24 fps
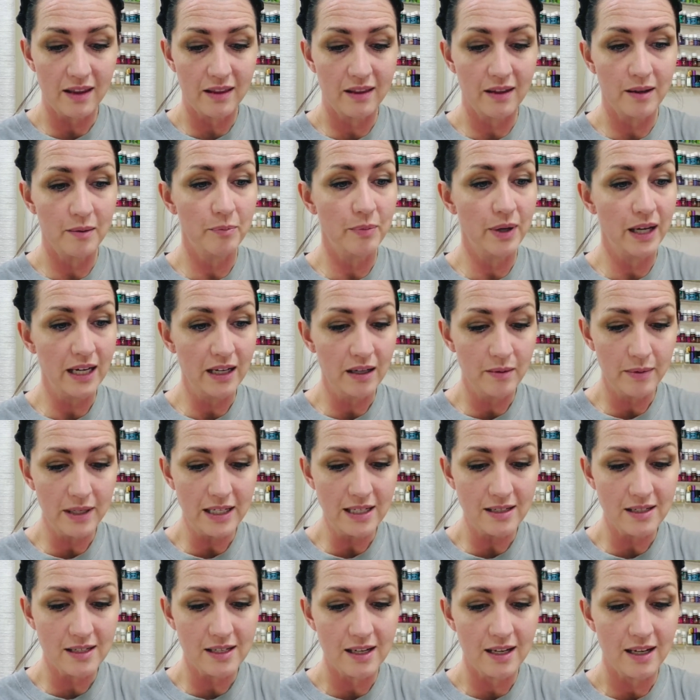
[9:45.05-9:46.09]
the
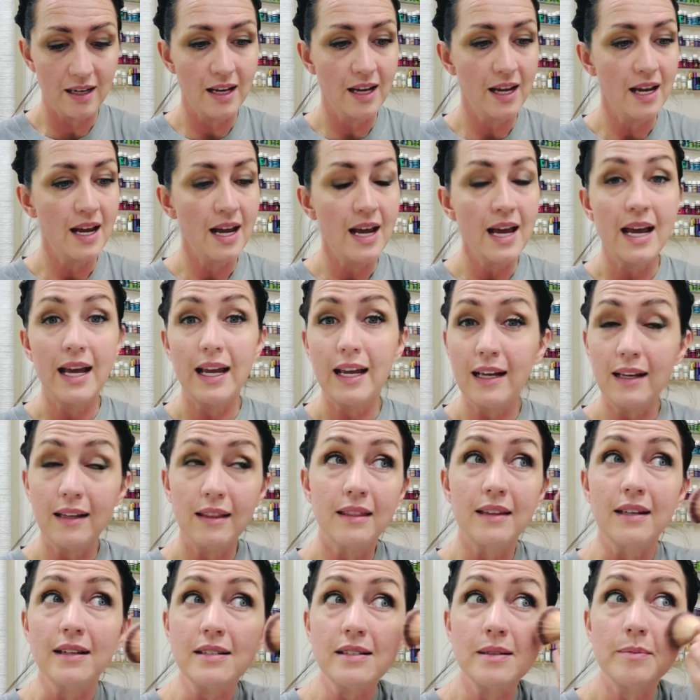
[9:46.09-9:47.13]
pigment in
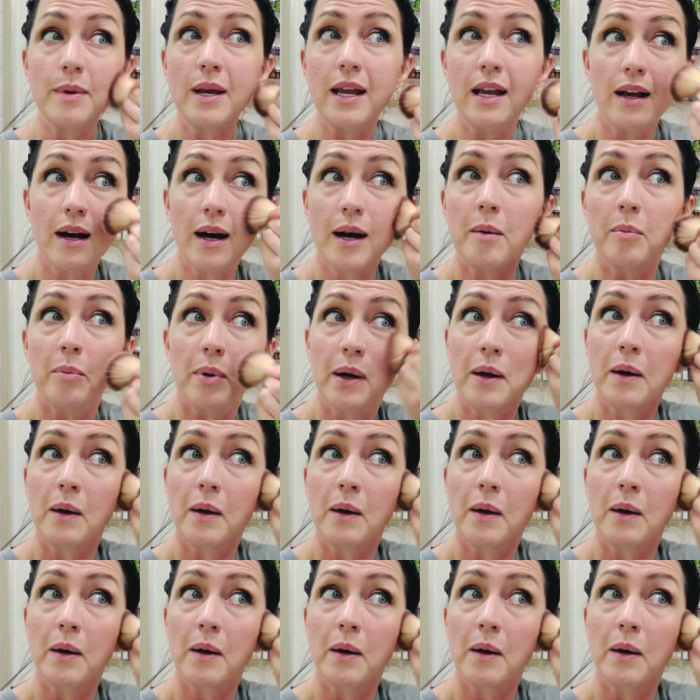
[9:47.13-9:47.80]
this makeup